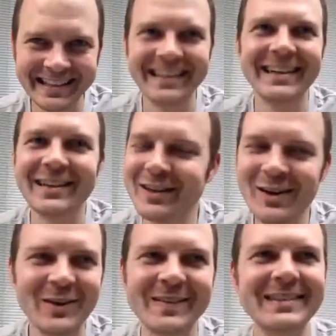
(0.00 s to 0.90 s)

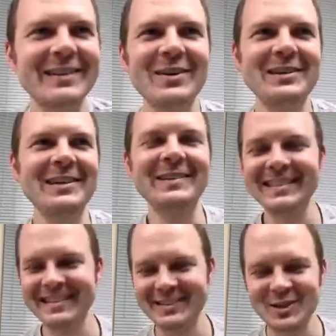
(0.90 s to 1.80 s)
No, I don't.
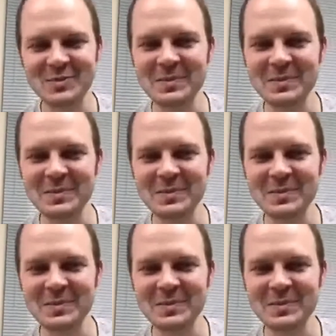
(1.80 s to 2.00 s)
It's just me.